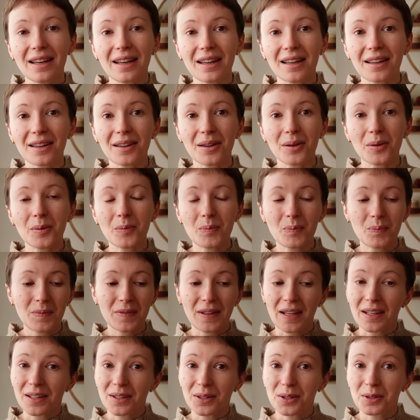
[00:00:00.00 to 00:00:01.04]

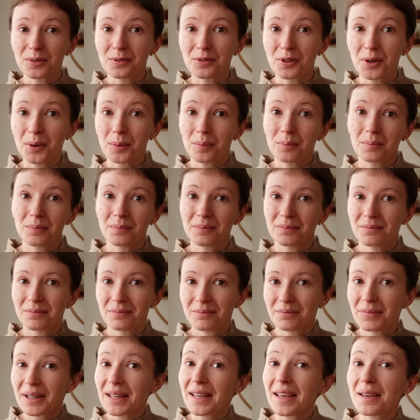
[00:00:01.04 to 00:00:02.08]
Thank you for
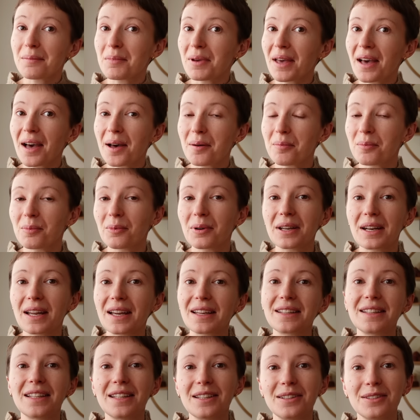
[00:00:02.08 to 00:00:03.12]
picking me up when
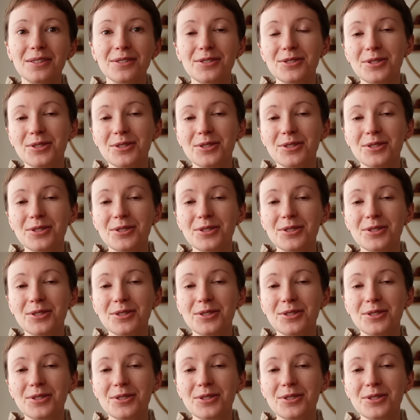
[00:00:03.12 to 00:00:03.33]
I need